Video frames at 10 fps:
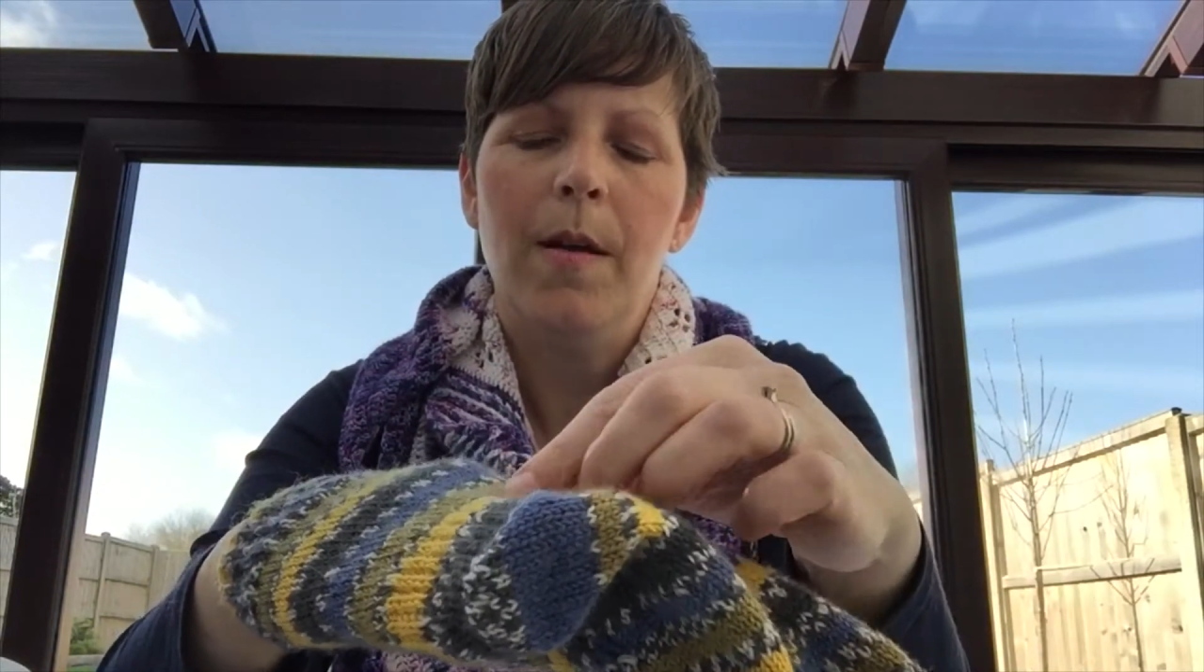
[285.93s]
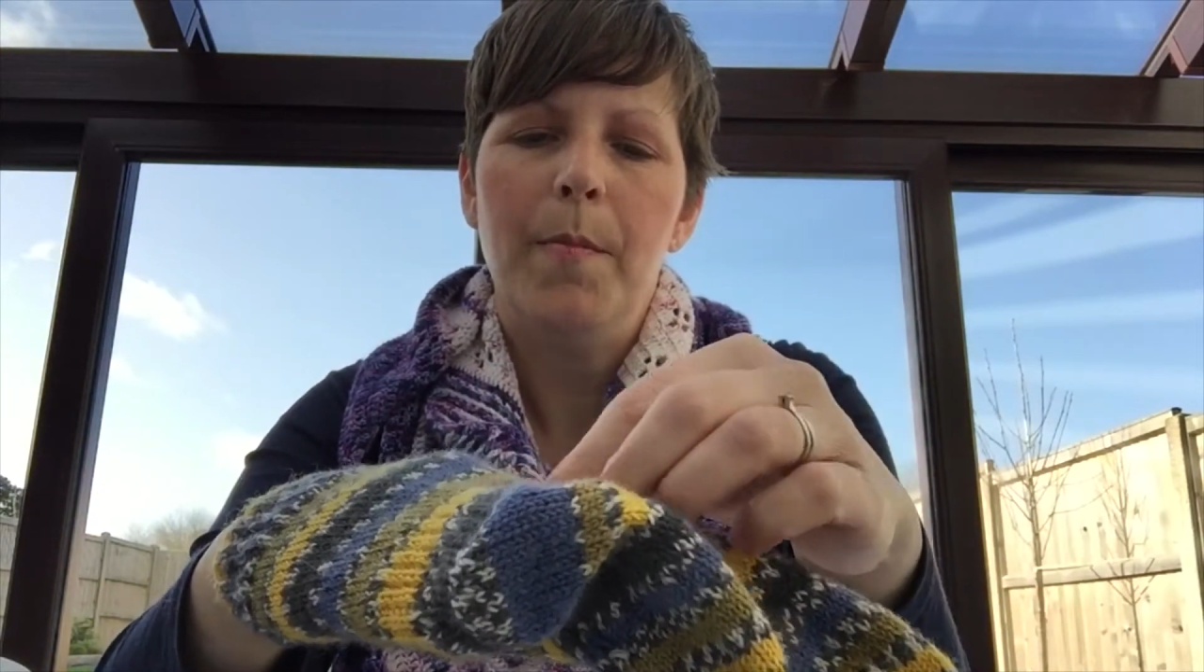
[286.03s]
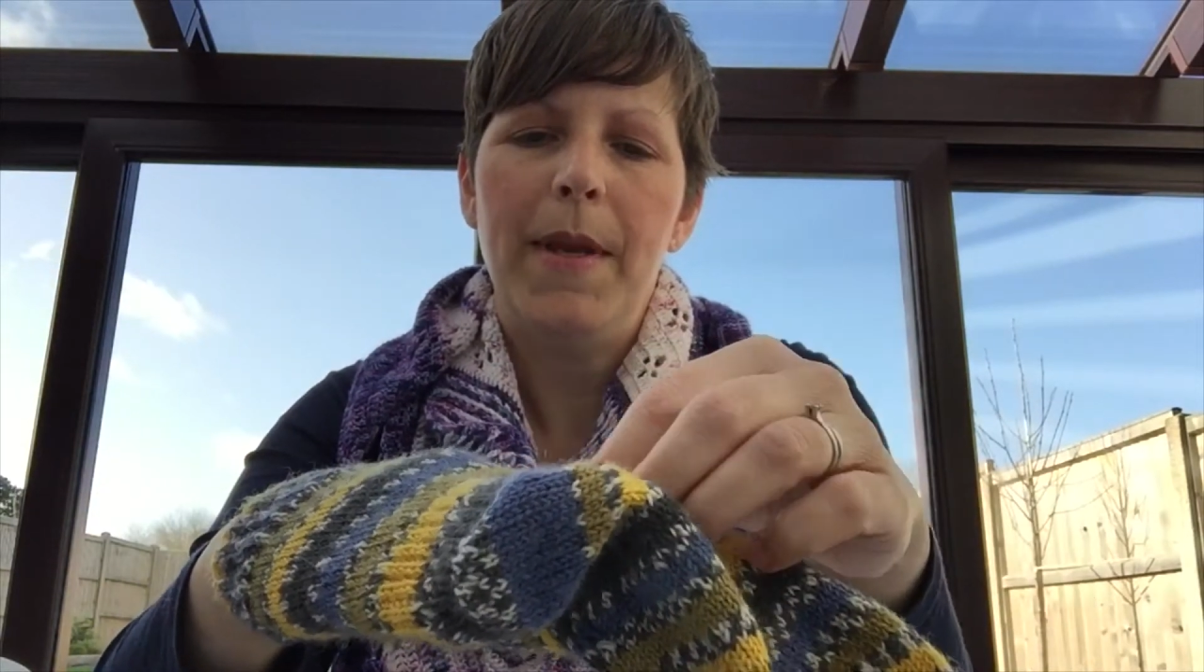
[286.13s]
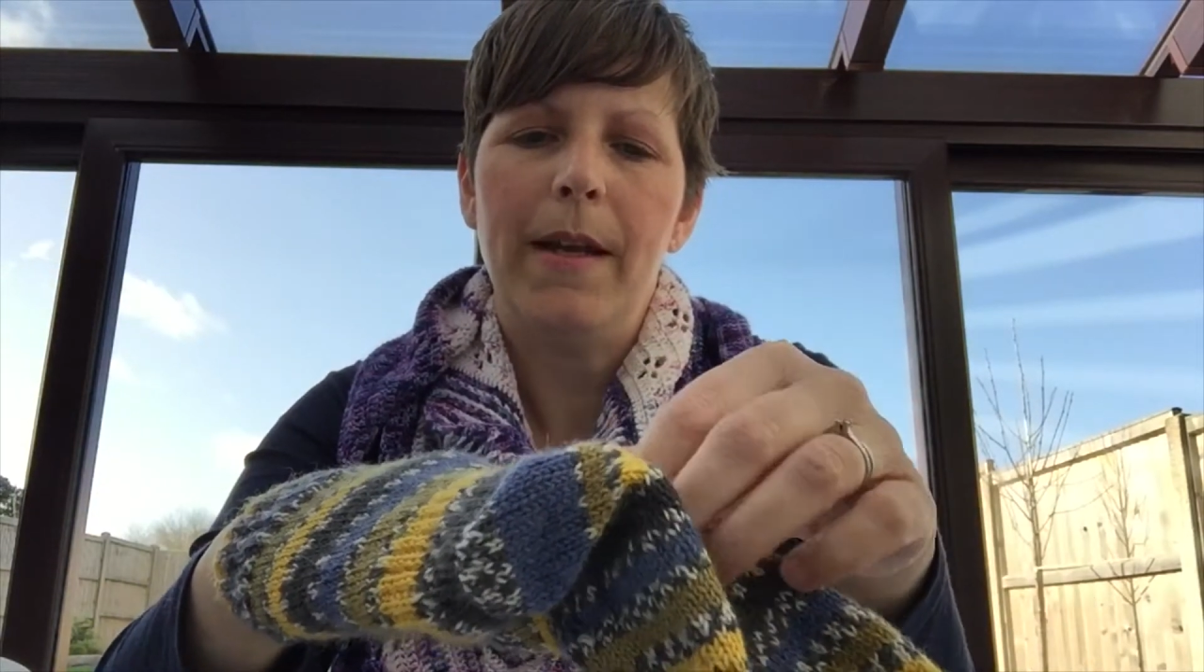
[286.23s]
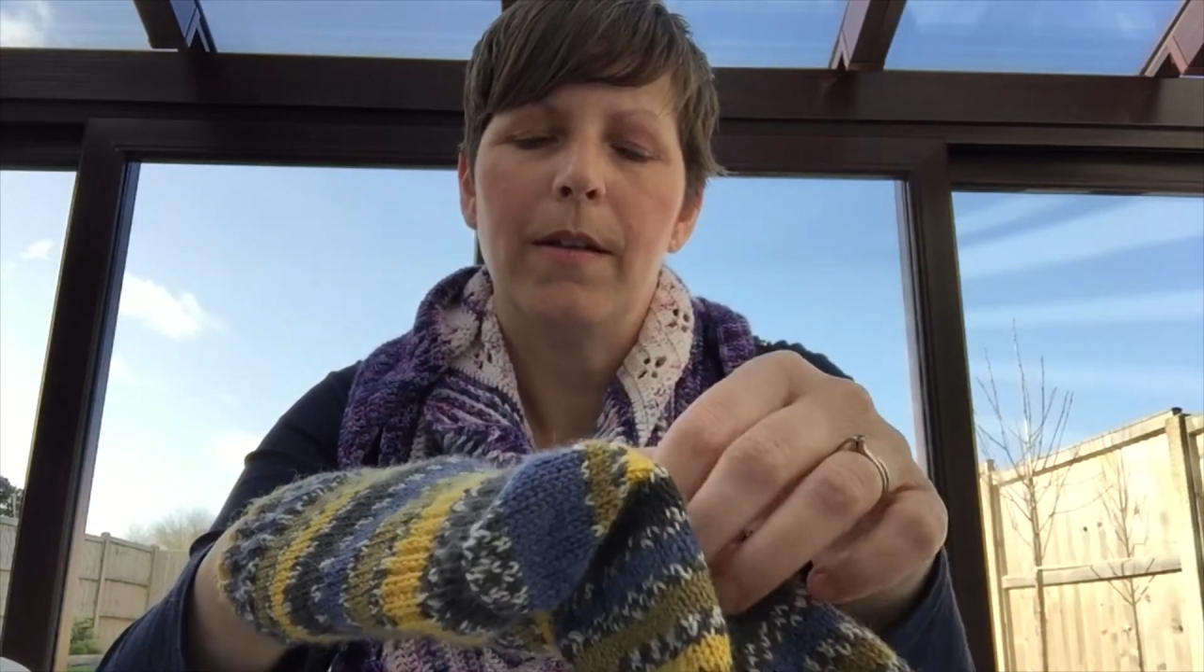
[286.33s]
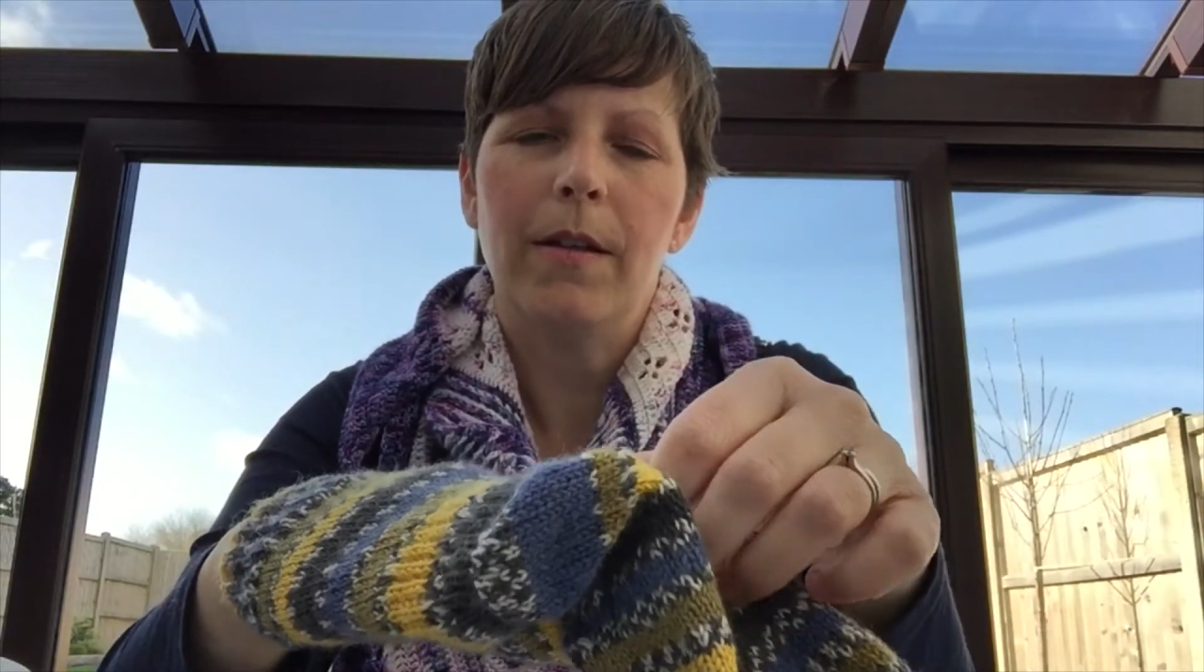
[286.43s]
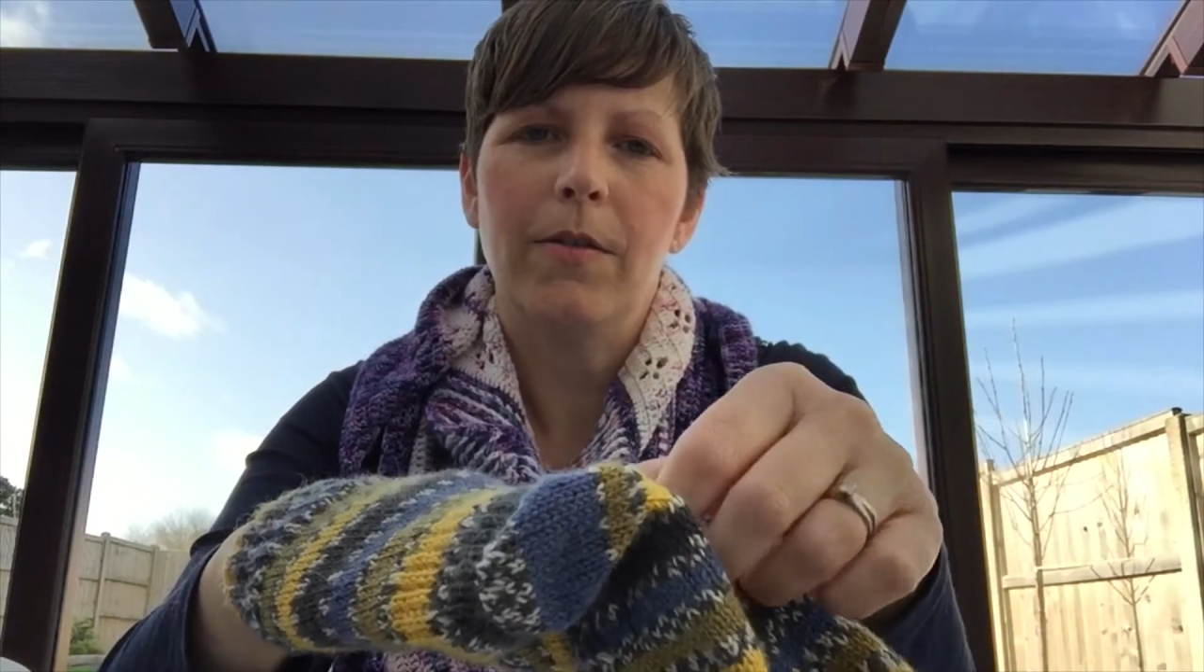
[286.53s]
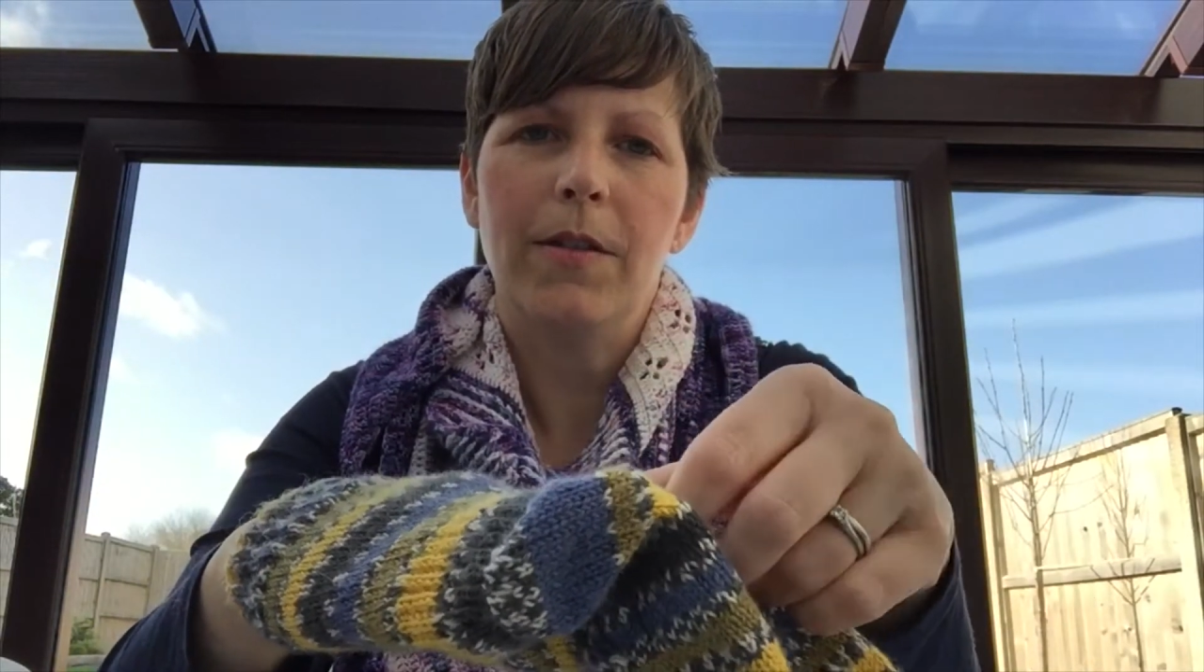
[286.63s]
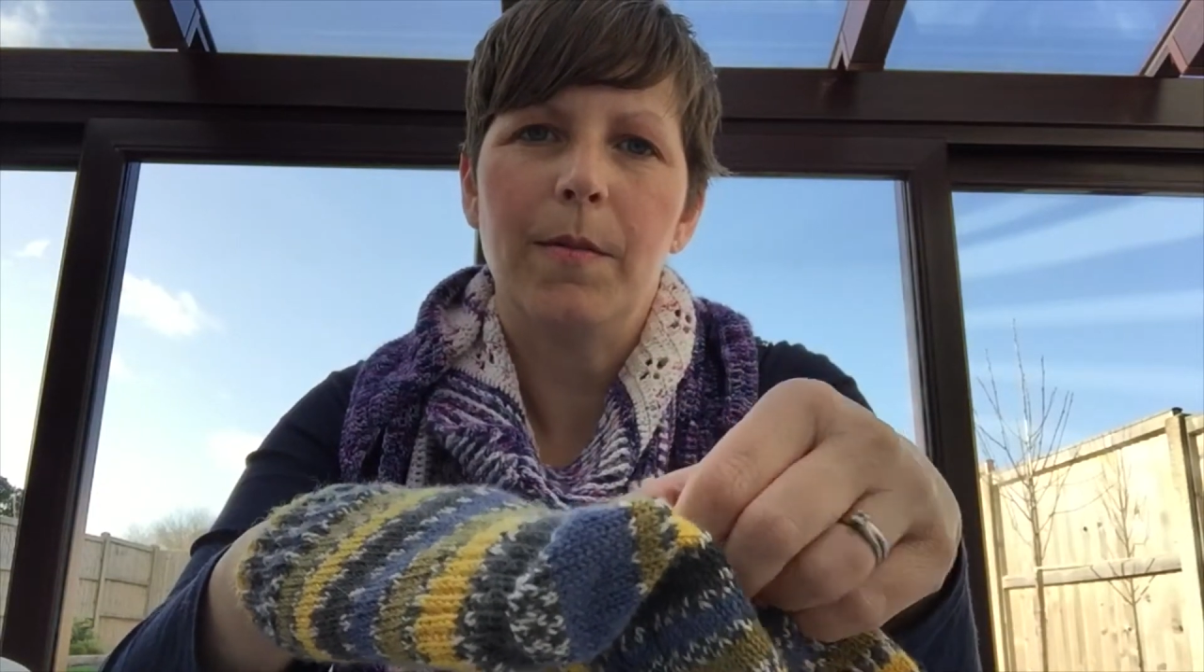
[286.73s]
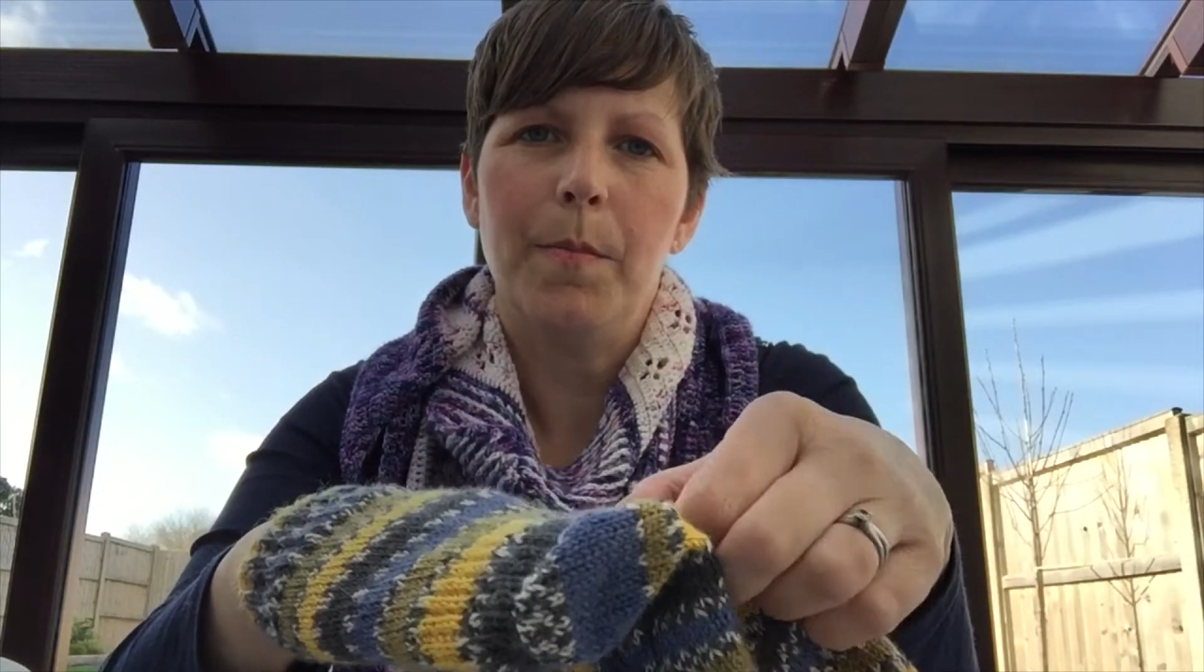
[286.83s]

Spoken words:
pick those